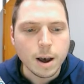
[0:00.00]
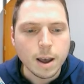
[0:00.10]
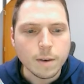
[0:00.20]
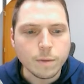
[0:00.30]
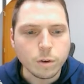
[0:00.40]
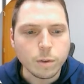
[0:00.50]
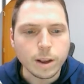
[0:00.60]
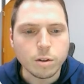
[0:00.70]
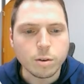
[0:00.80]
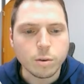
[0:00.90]
If you're doing
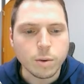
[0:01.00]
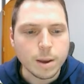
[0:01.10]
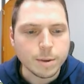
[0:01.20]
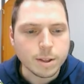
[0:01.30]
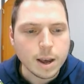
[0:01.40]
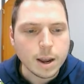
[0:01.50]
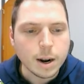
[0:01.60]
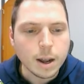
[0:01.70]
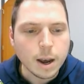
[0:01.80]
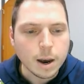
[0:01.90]
it just through
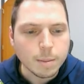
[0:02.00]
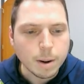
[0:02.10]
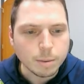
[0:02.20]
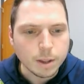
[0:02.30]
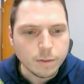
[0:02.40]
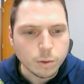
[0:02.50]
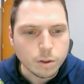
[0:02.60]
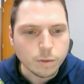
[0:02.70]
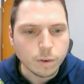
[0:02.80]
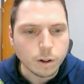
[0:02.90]
Amazon, I believe you would
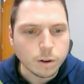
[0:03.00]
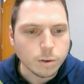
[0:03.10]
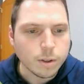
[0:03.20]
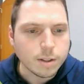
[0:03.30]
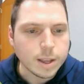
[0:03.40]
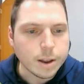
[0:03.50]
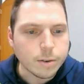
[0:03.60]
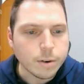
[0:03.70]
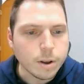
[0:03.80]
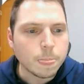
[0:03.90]
just fall under the
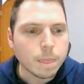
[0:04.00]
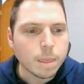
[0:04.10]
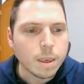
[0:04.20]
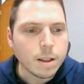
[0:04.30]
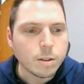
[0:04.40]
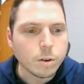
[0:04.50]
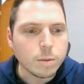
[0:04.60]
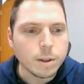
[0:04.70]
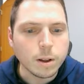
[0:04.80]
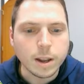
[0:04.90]
standard. And so you'd
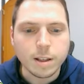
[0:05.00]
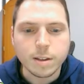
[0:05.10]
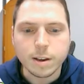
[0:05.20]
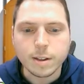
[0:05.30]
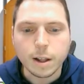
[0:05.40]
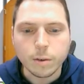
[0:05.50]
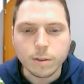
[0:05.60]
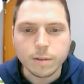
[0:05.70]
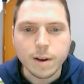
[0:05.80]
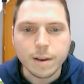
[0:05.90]
be looking at
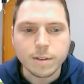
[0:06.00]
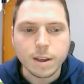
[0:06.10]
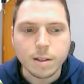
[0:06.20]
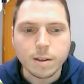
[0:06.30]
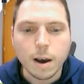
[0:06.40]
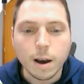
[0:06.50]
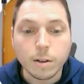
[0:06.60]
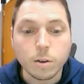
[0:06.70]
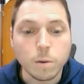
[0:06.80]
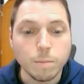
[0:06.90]
$6.05.
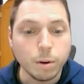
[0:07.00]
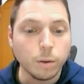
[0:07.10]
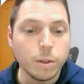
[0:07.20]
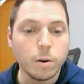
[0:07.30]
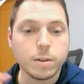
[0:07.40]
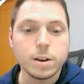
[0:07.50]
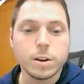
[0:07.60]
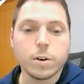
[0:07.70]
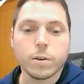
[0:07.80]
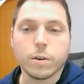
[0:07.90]
So build those
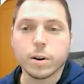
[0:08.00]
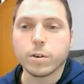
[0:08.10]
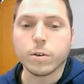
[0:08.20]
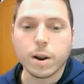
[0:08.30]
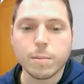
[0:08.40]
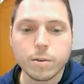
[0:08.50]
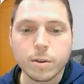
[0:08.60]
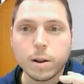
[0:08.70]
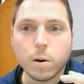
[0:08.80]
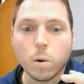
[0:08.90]
into your
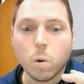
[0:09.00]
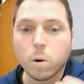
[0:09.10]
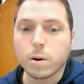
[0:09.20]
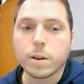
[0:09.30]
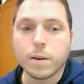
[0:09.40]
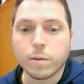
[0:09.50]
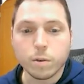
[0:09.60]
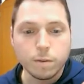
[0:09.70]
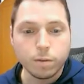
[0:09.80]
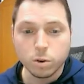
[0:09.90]
numbers. Or if
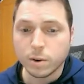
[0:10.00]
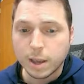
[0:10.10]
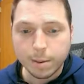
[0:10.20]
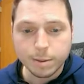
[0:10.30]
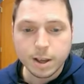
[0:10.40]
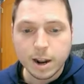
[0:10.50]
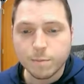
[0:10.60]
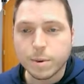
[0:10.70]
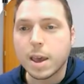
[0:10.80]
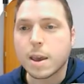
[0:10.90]
you're doing Amazon
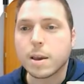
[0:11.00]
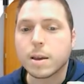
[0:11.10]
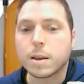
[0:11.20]
FBA,